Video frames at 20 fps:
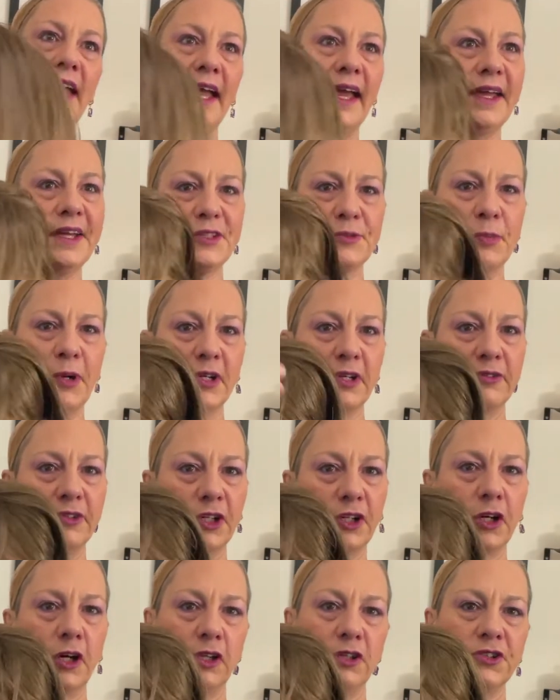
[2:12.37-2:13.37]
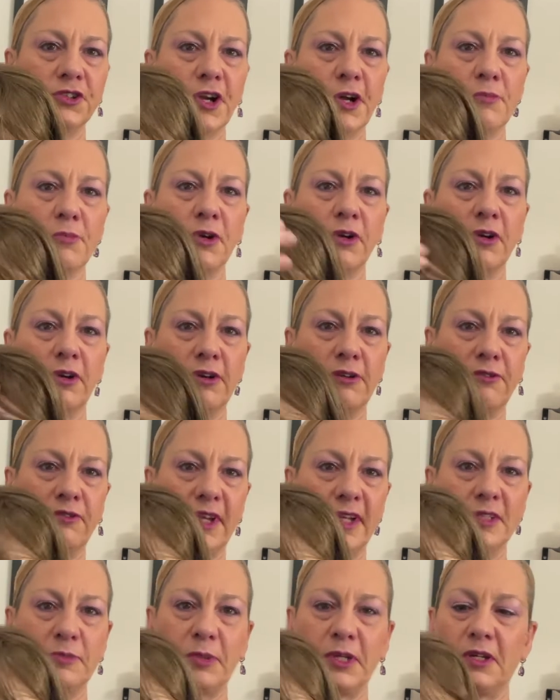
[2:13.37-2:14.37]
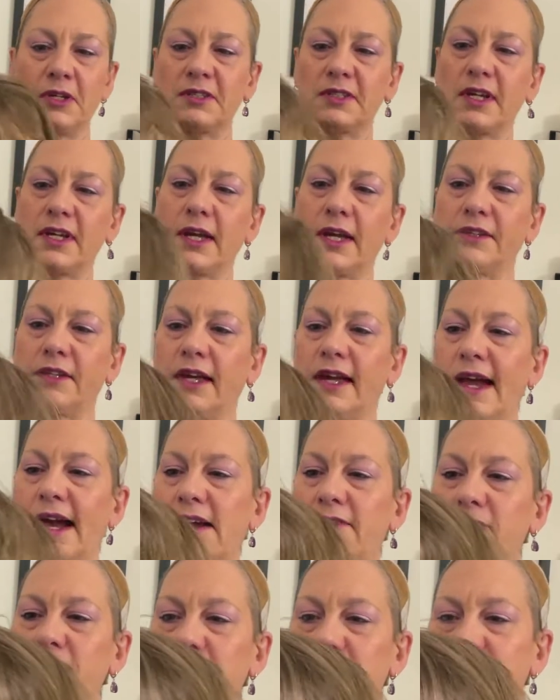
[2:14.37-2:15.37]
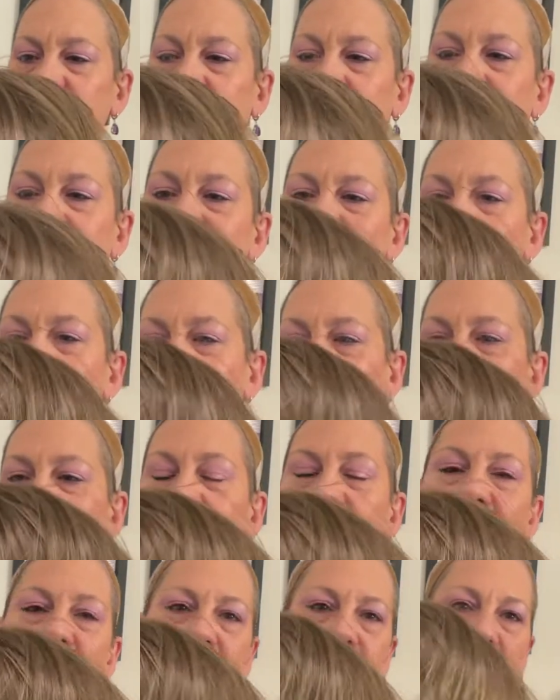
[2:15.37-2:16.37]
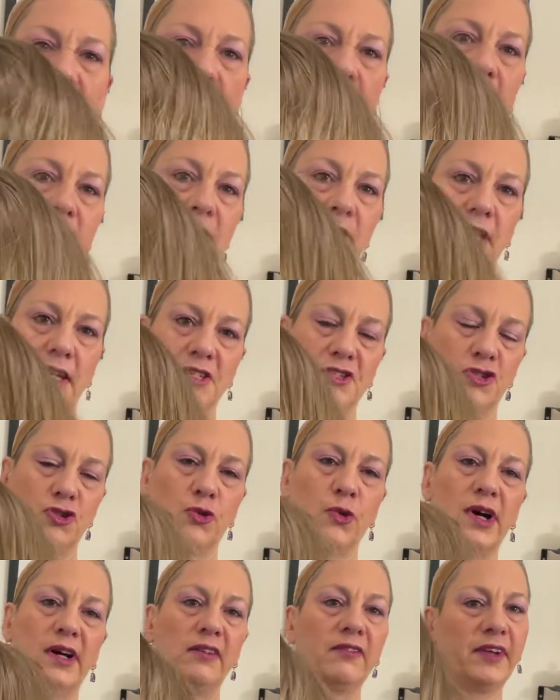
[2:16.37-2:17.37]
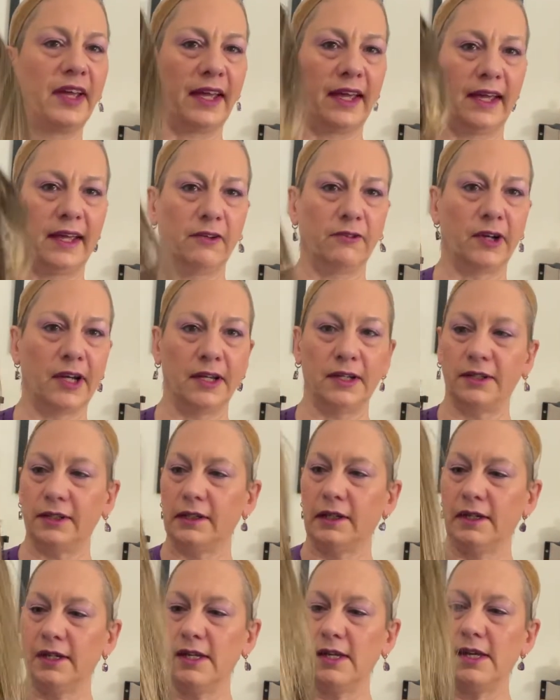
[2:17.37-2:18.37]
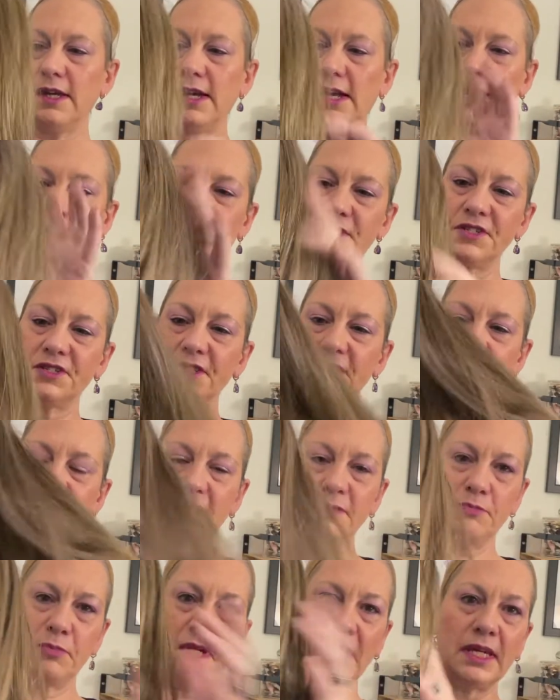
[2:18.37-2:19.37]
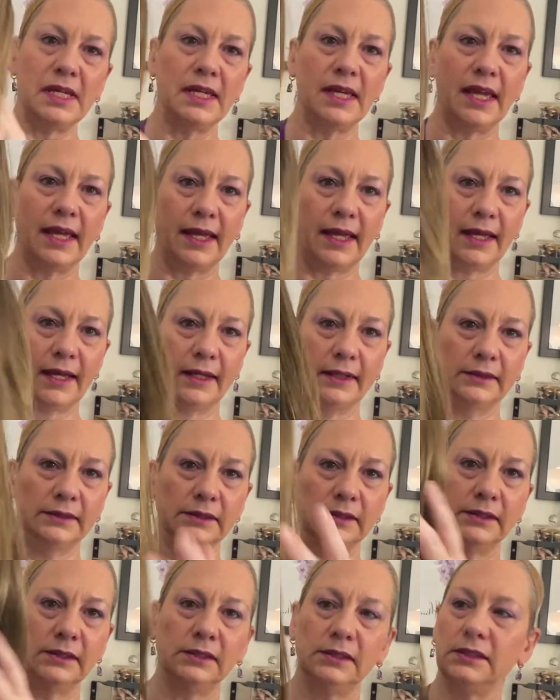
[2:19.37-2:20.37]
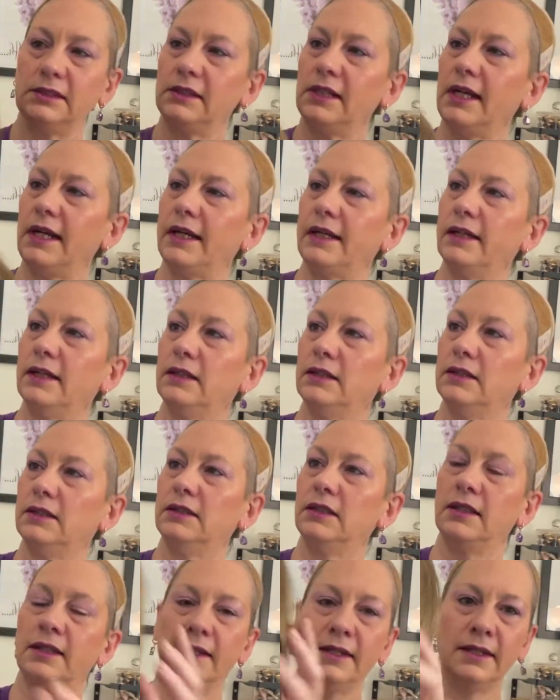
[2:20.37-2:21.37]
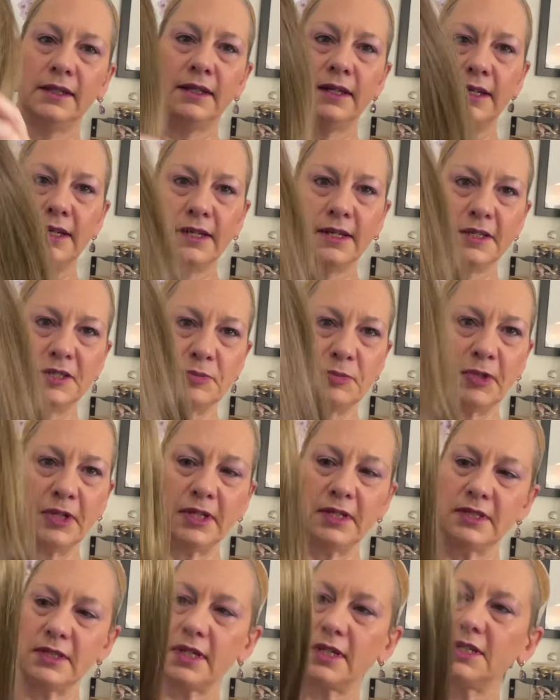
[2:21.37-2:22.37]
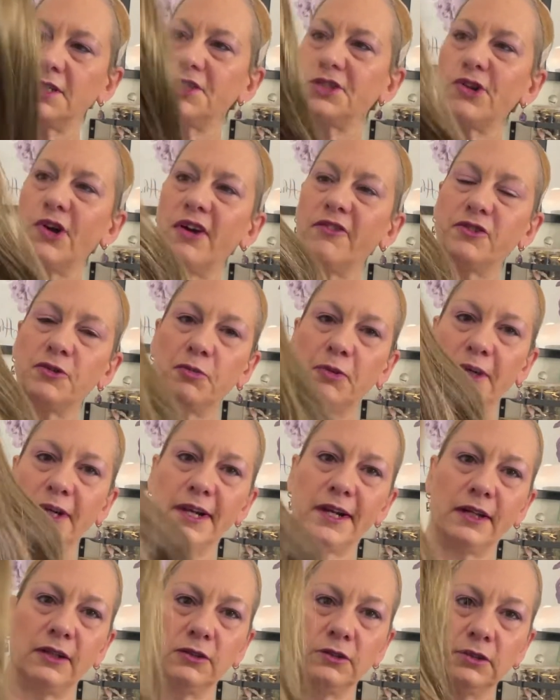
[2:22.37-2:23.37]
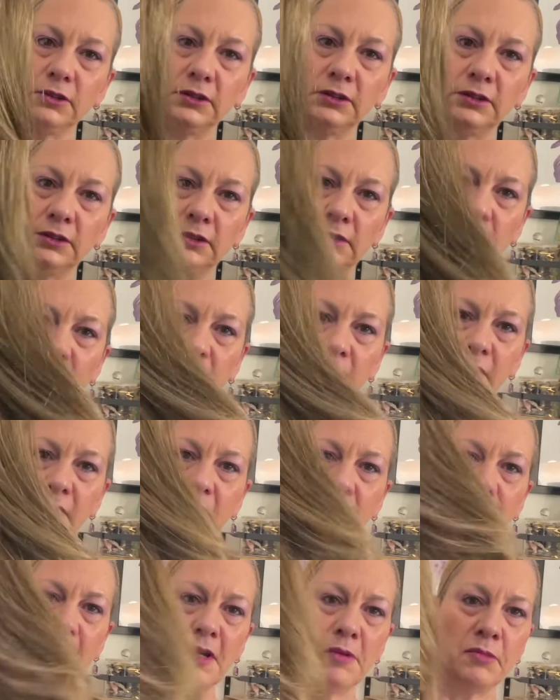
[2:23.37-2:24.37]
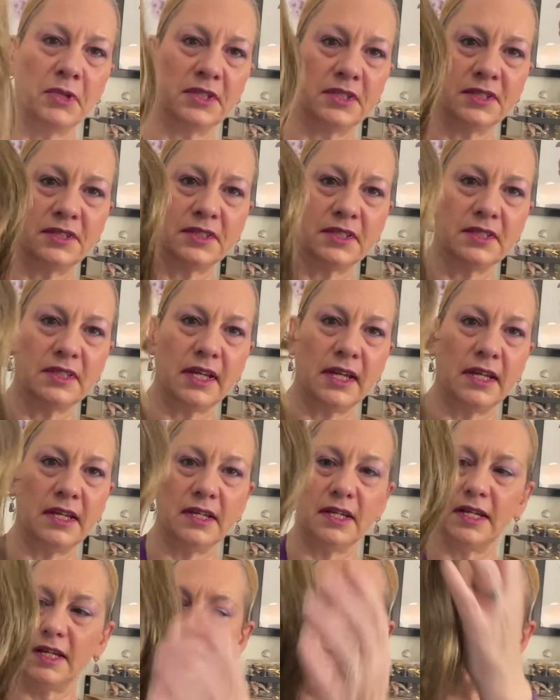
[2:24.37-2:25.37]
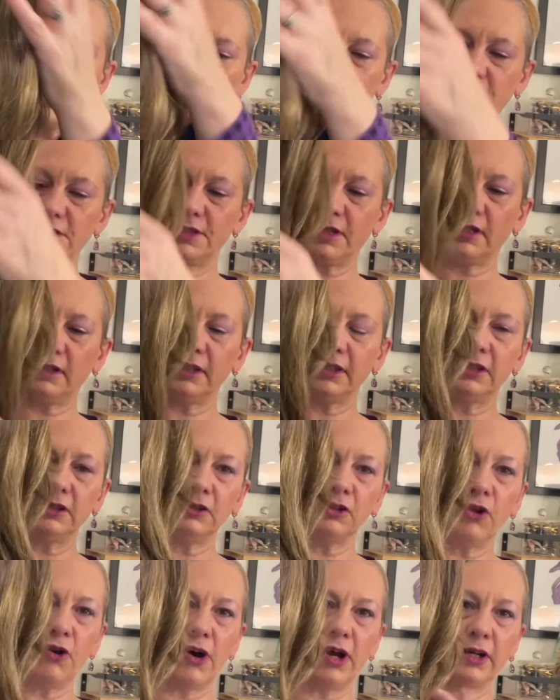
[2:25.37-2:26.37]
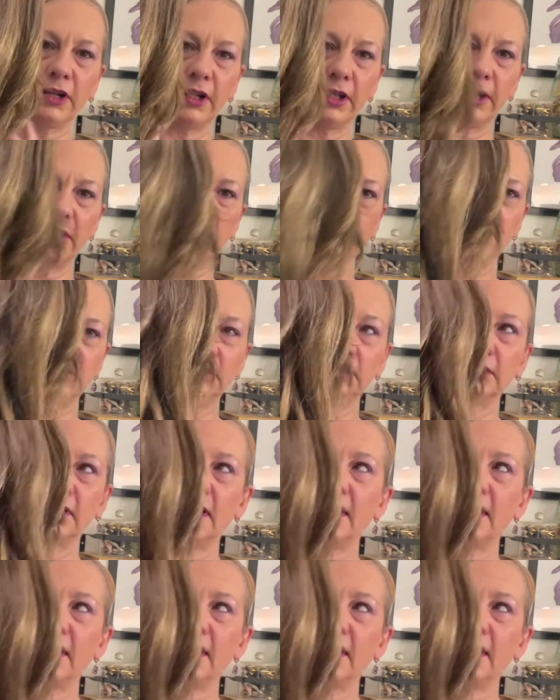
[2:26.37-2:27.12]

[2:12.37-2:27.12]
A is part of the color number or if that's because I got the average size, but I have A slash 12A written. And this is Pecan Delight. It's pretty, it's like a soft brown, but this is Indie. She's a little longer.